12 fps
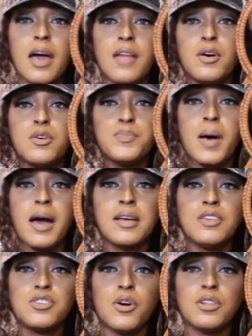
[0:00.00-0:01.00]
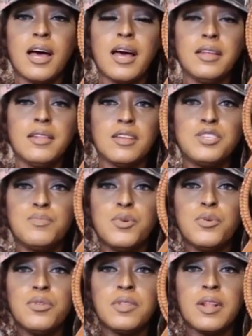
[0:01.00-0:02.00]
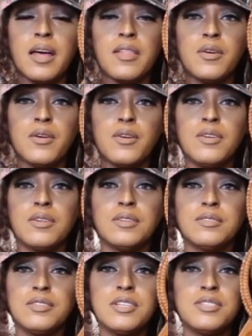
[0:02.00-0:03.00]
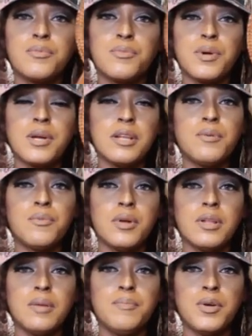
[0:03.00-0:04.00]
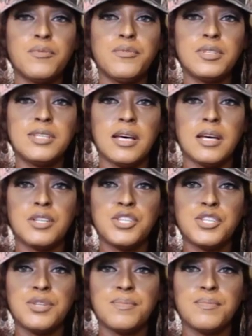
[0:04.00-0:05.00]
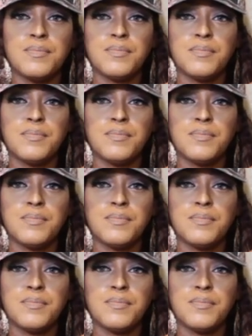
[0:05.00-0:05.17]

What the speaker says: And those pockets are lined in that smooth leather. Just a really, really beautiful touch.